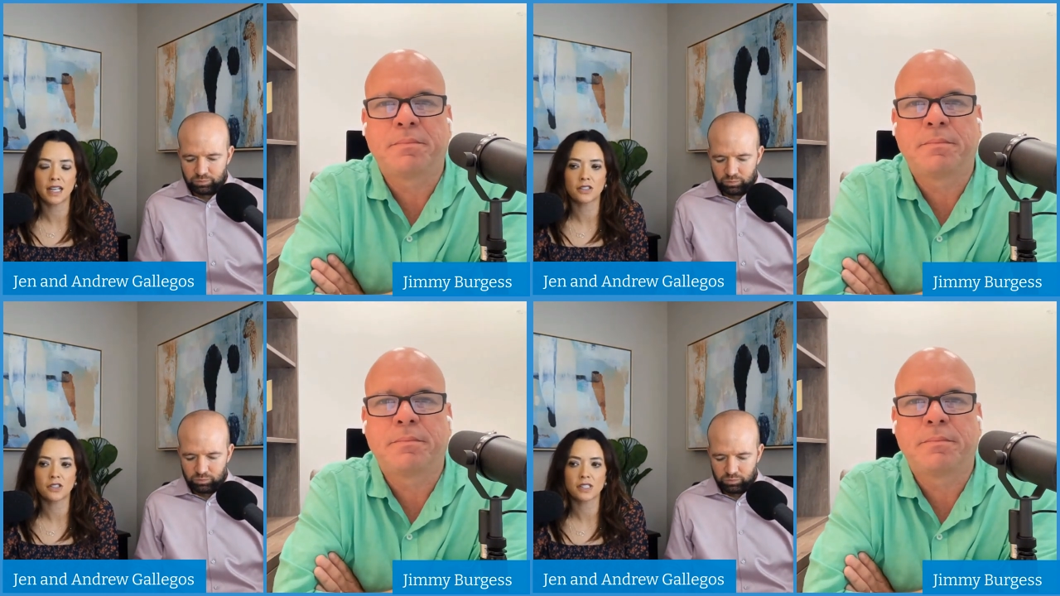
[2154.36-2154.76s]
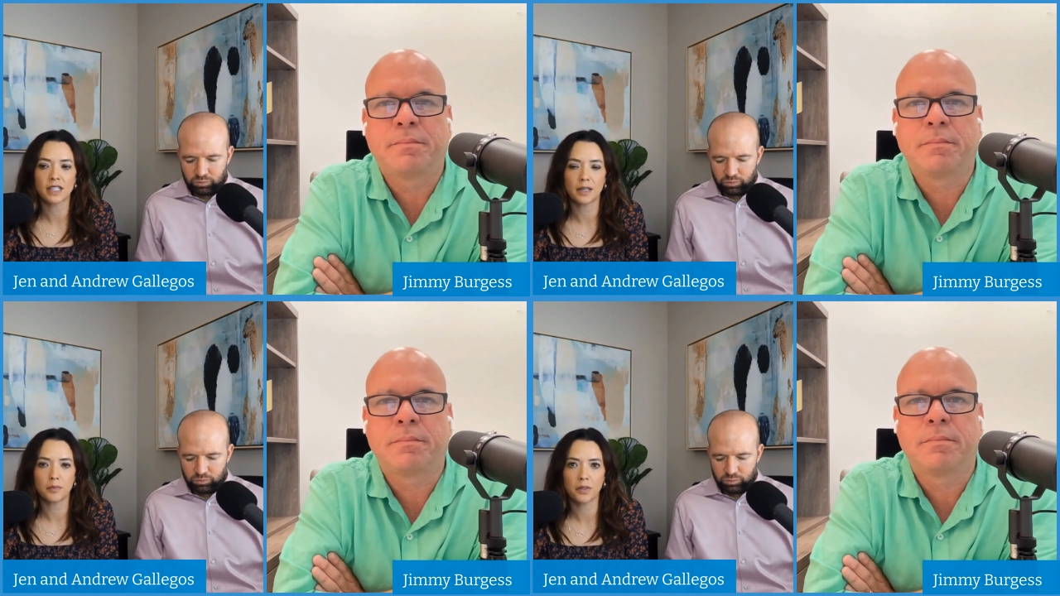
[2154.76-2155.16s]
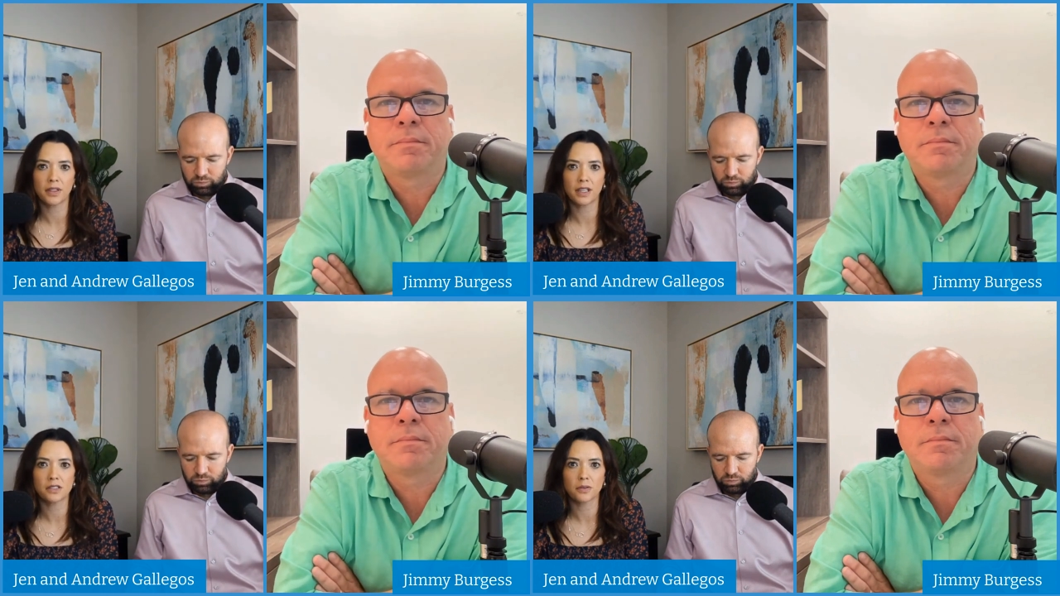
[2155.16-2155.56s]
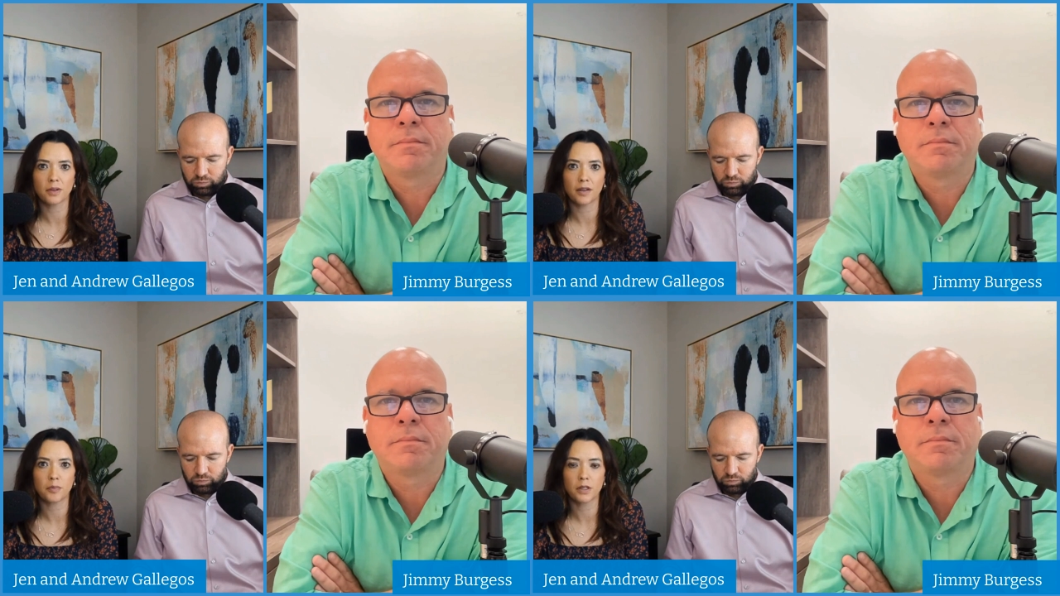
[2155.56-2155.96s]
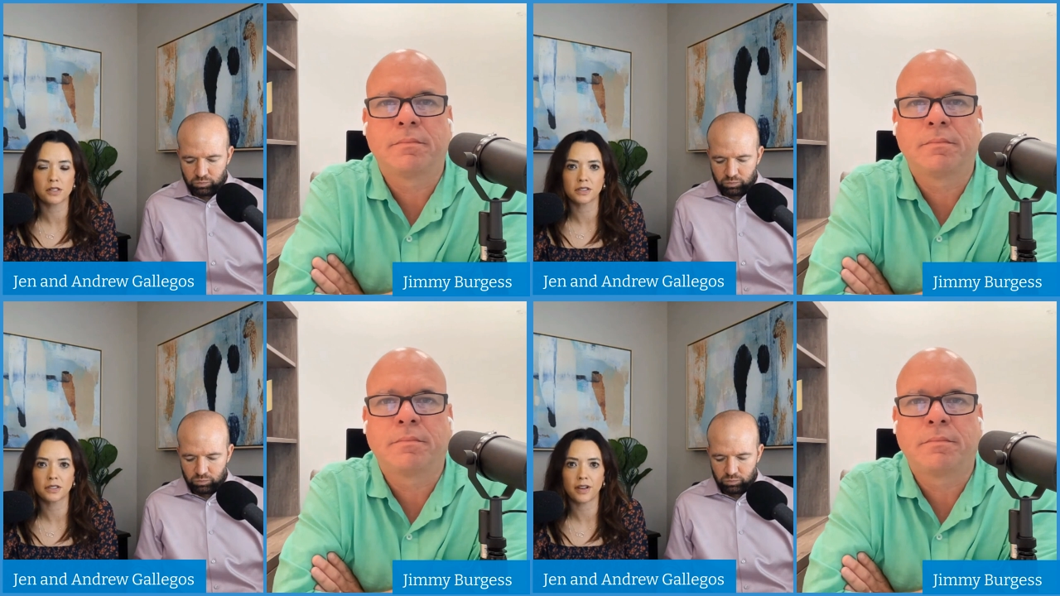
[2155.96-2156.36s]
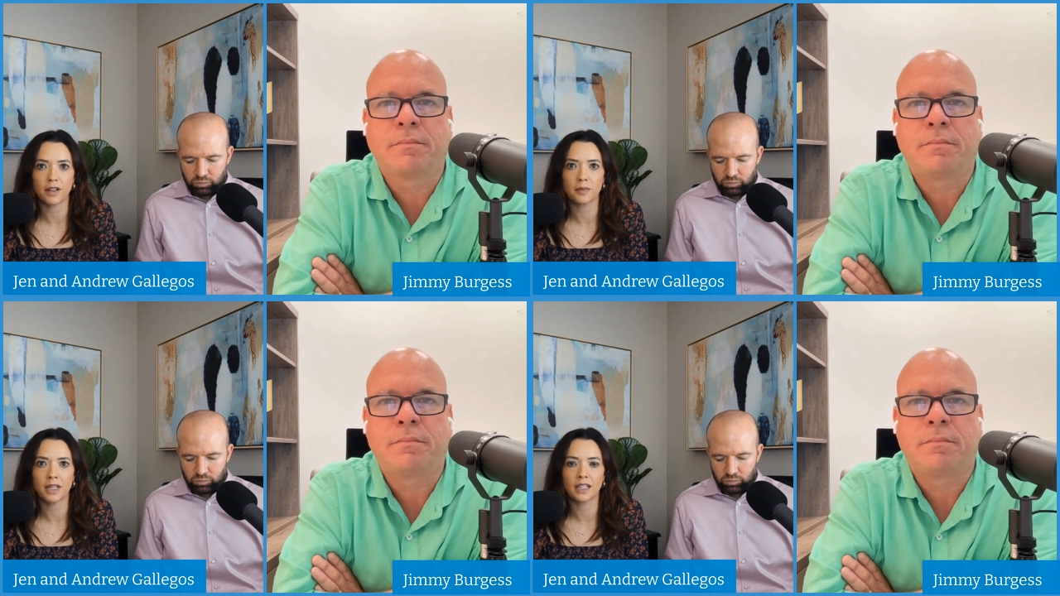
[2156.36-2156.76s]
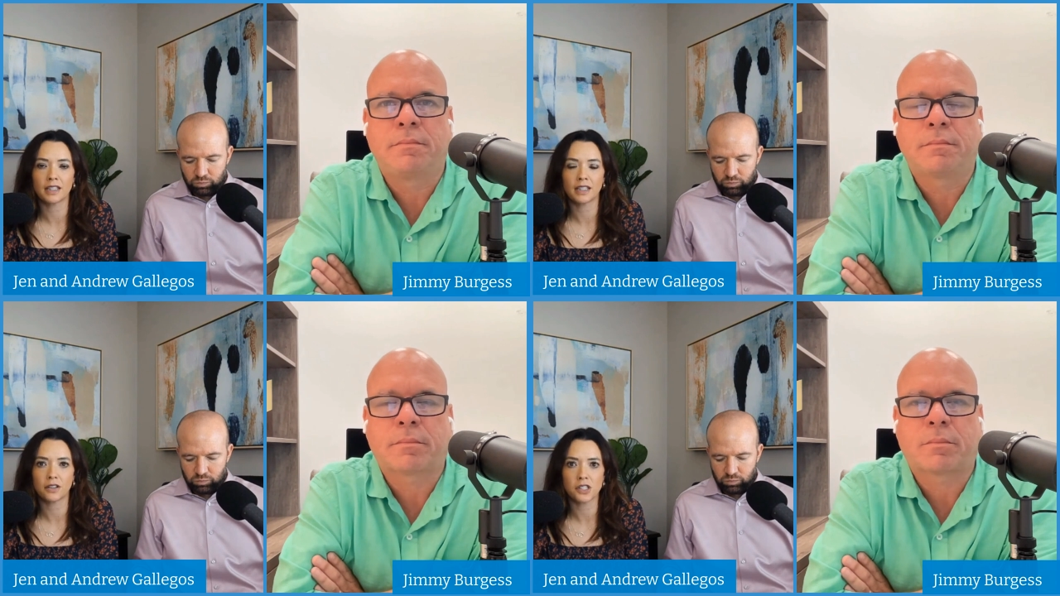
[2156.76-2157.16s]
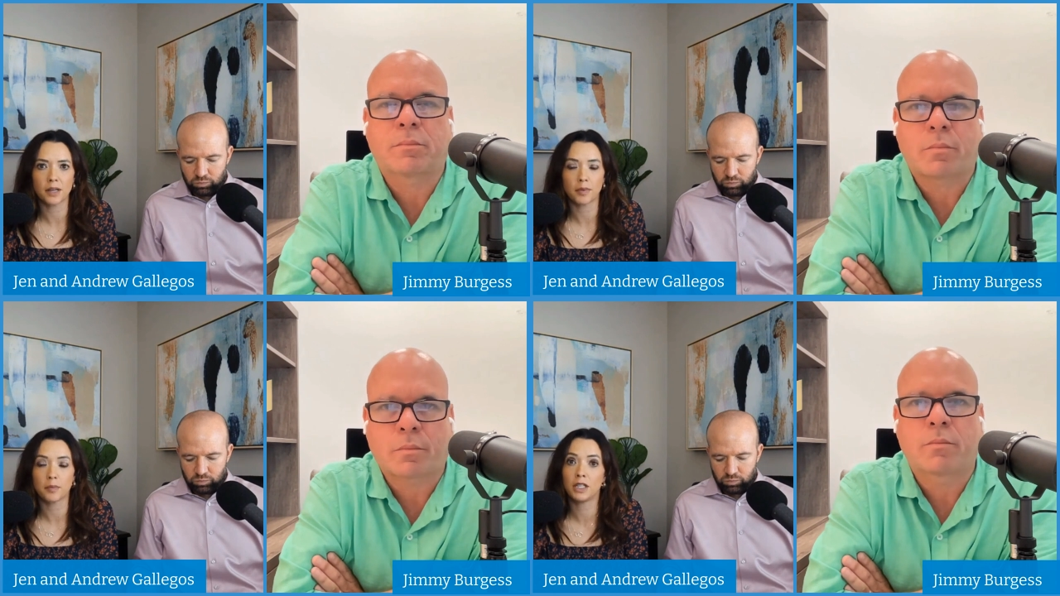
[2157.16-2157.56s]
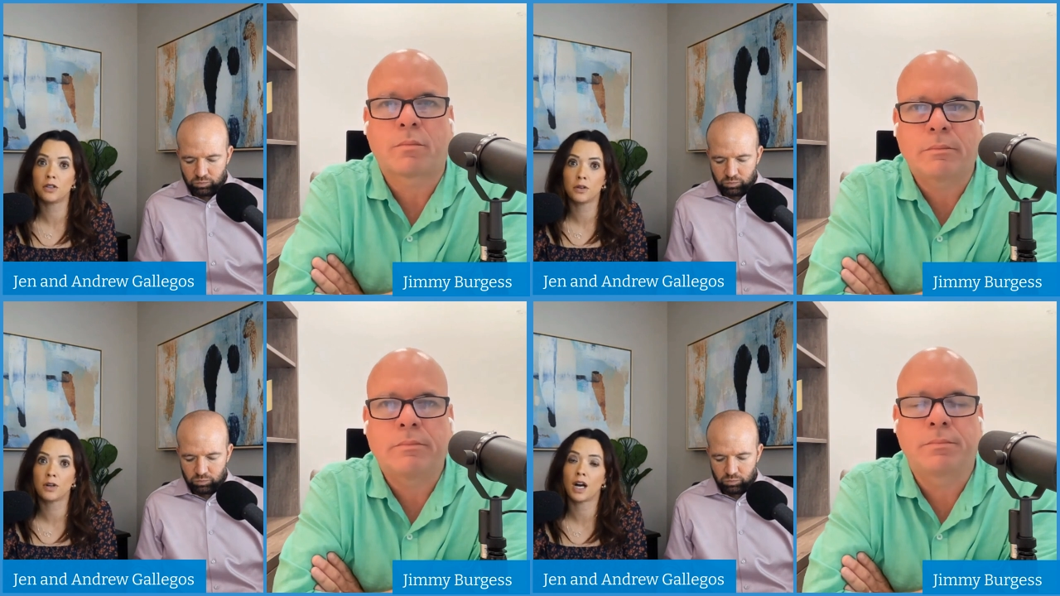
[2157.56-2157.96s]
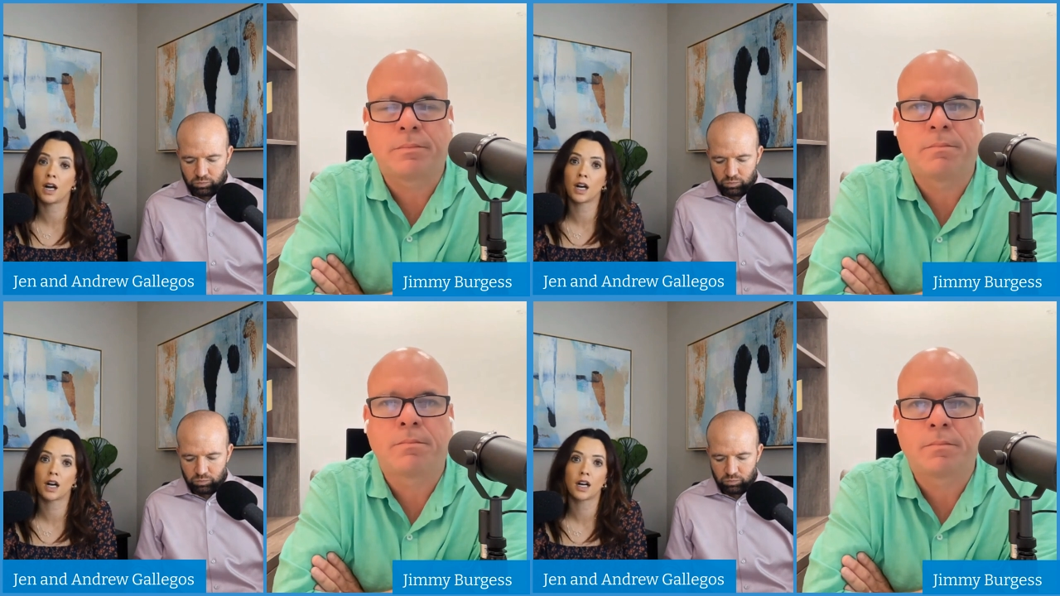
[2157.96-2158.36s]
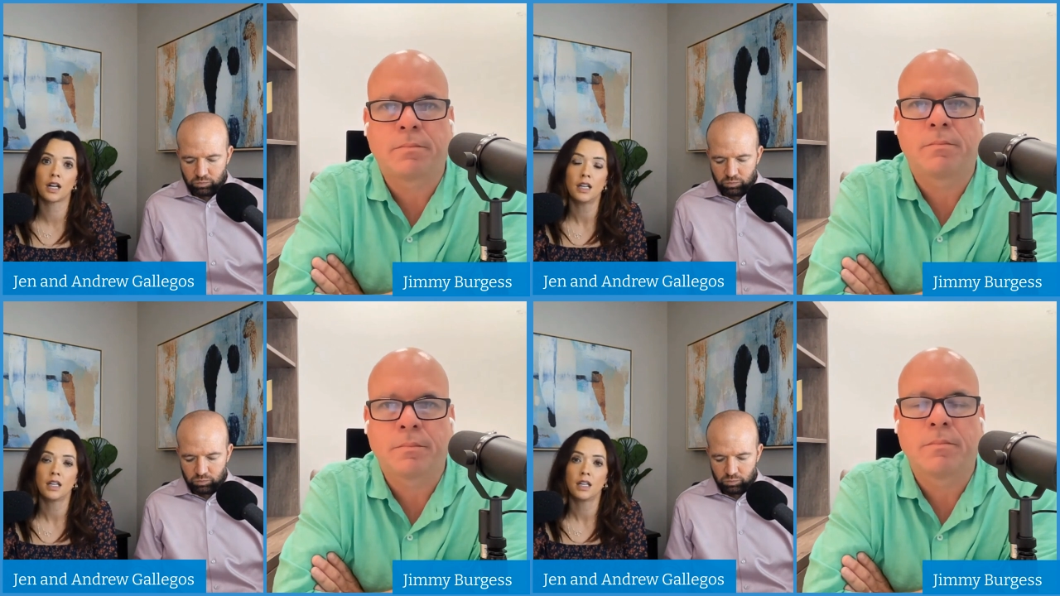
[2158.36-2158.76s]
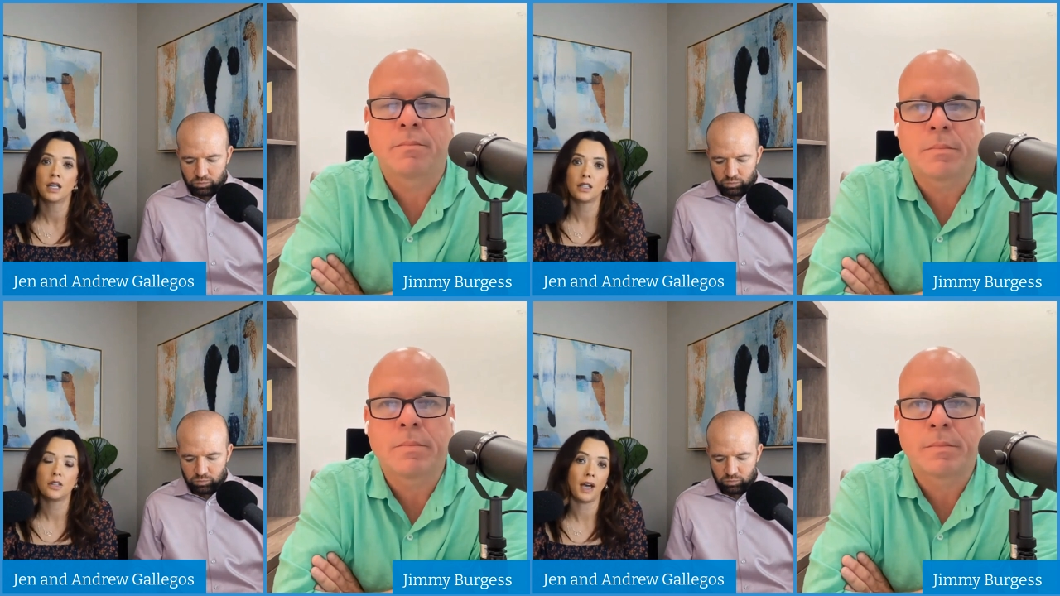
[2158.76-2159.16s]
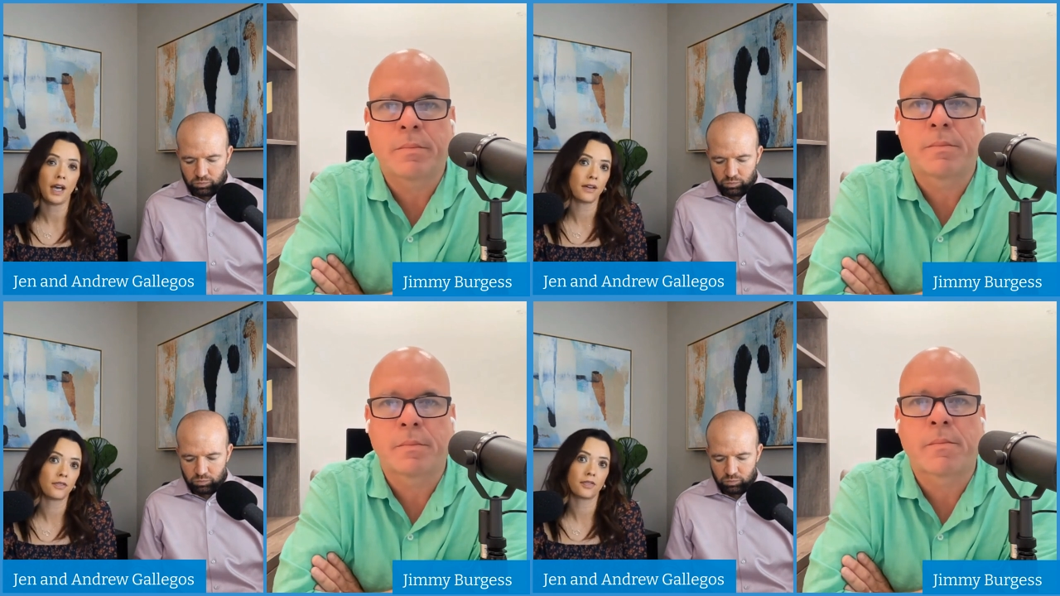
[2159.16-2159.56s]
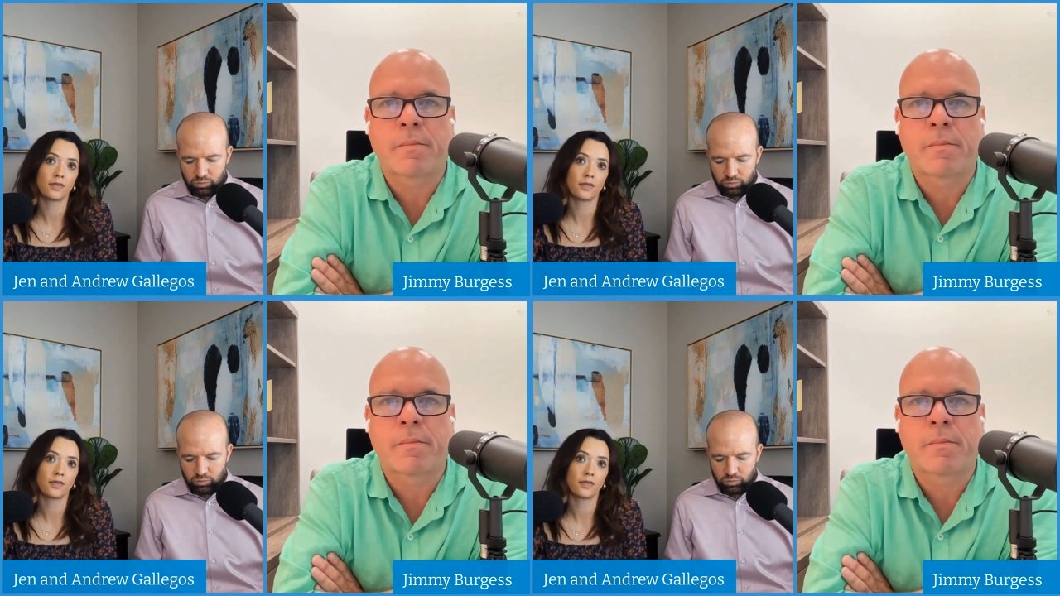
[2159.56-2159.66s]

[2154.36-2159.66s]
Speaker 1: in just a couple things around personal development and leadership. I mean, you are you have